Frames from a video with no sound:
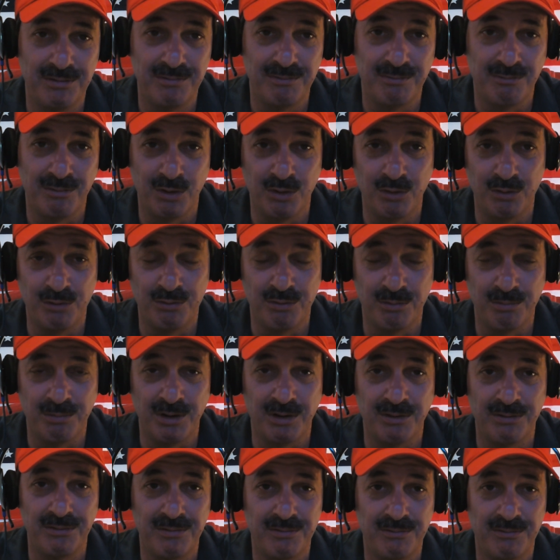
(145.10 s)
roads were
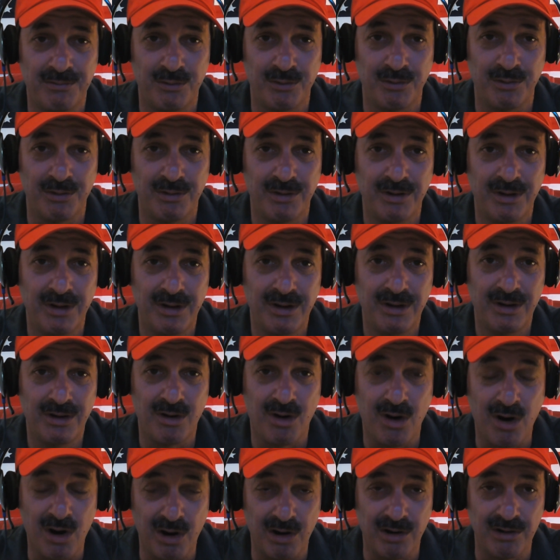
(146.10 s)
built for
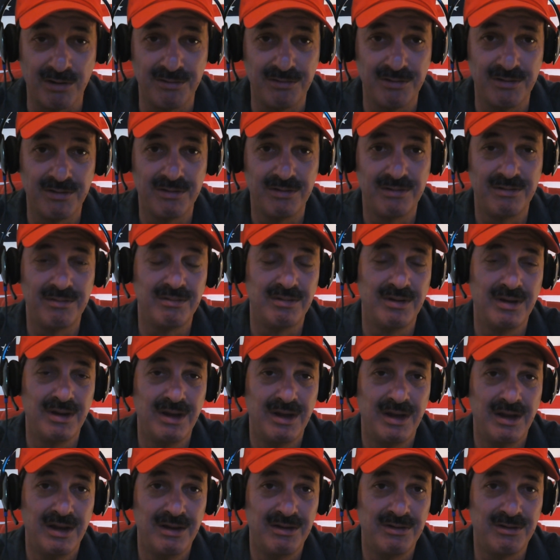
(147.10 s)
cars,
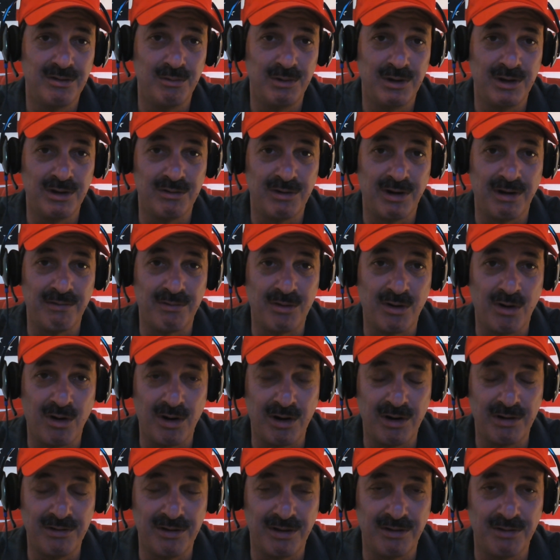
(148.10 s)
so we could drive
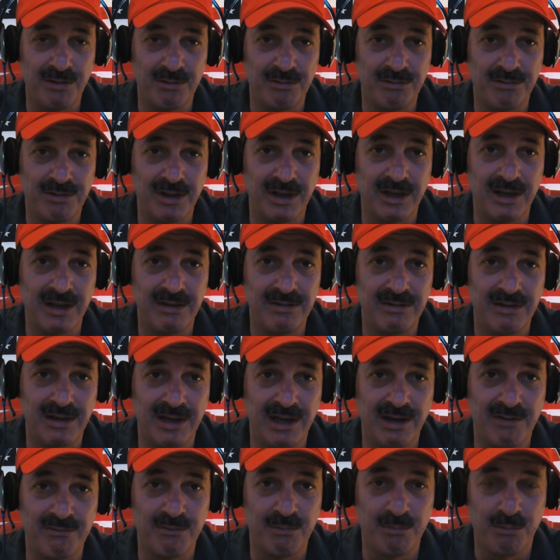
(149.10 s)
cars on those things and
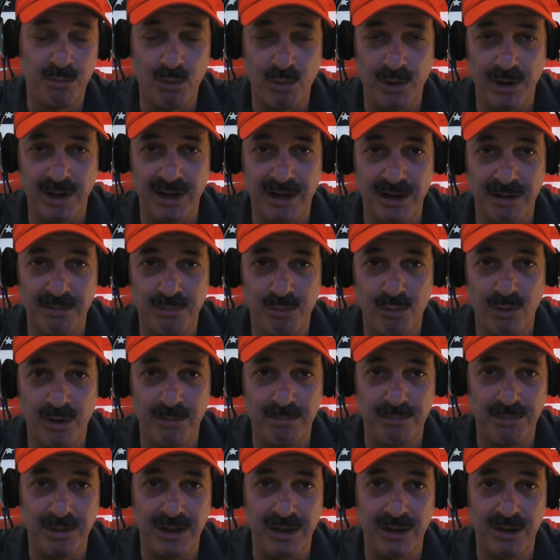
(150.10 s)
get from point A to
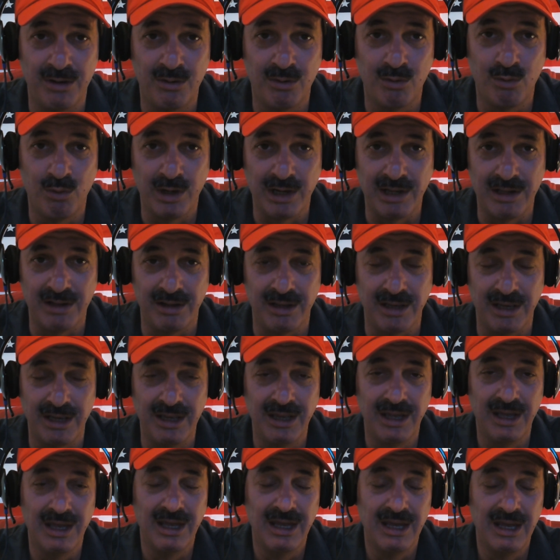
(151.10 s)
point B
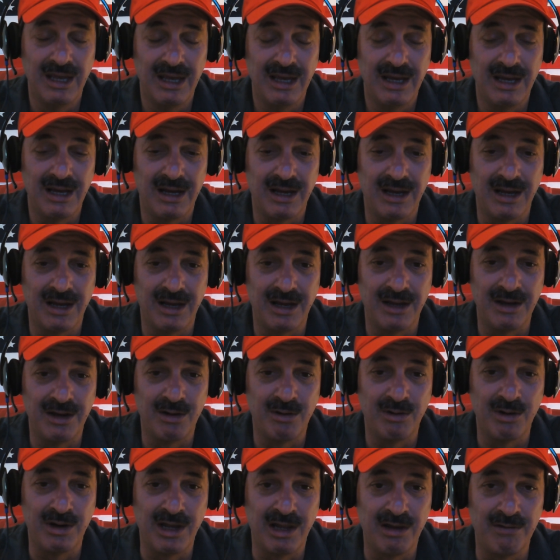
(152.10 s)
quickly.
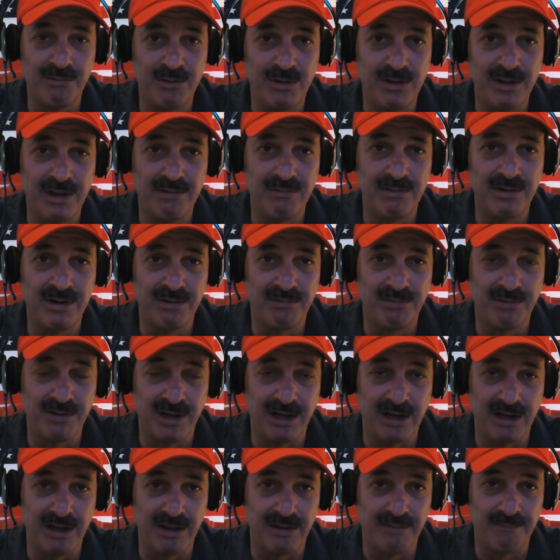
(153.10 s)
Now in California they have a different
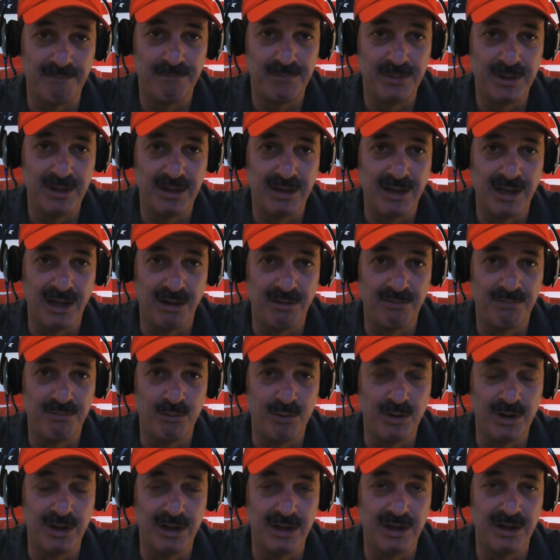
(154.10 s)
idea.
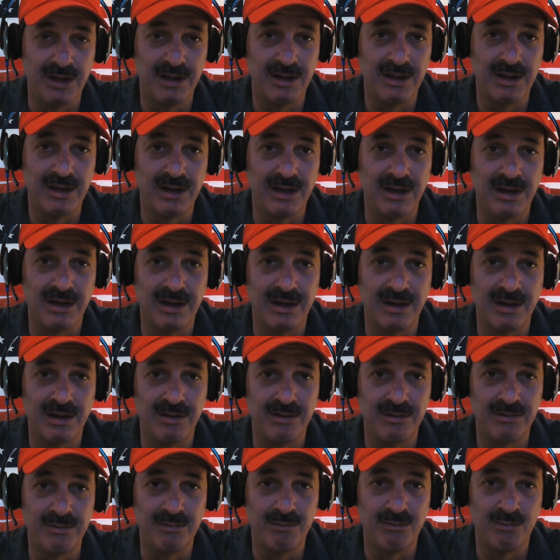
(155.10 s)

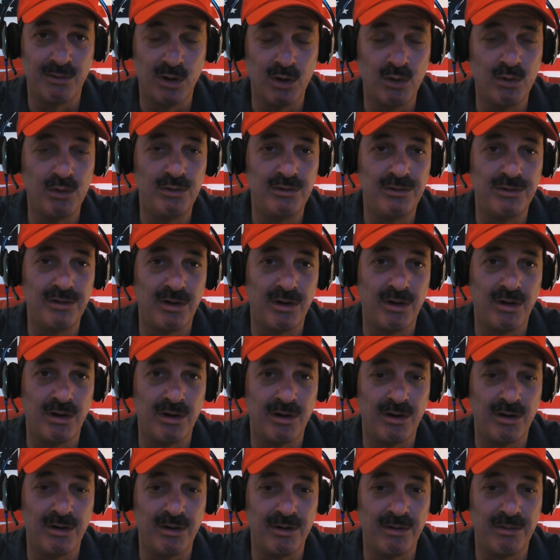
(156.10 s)
California roads
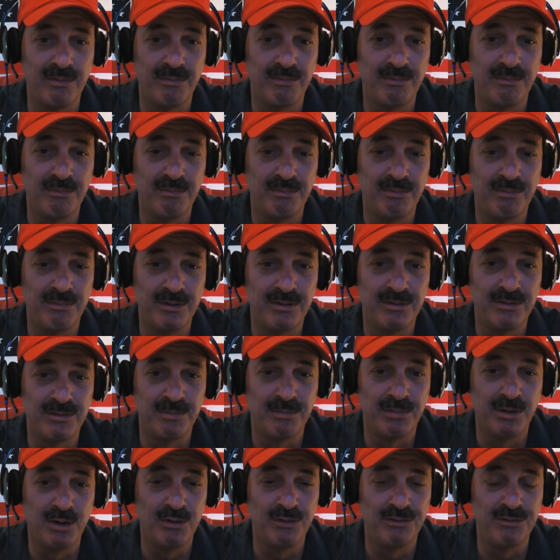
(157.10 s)
are
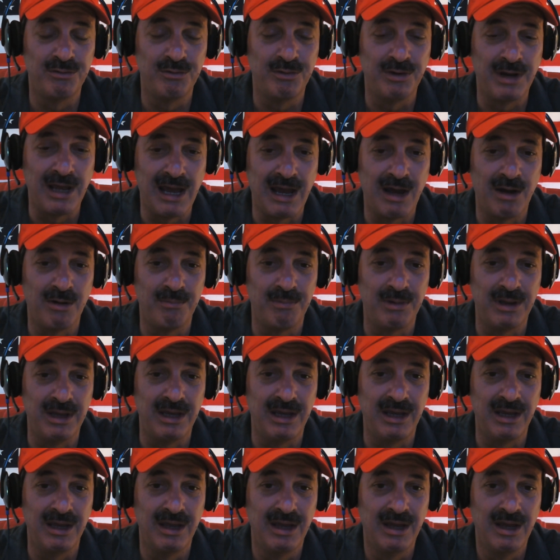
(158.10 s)
supposed to now
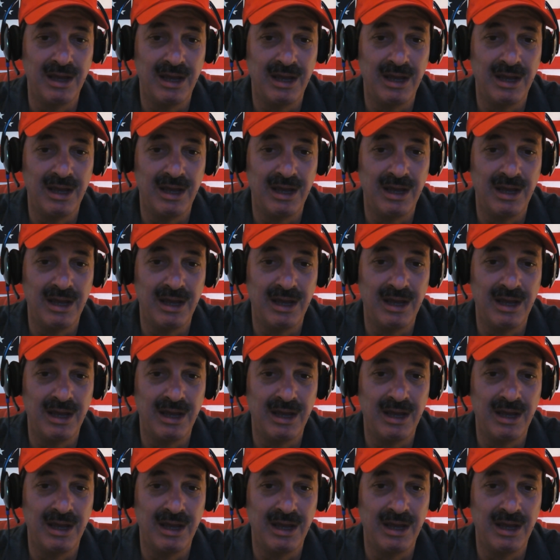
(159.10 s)
be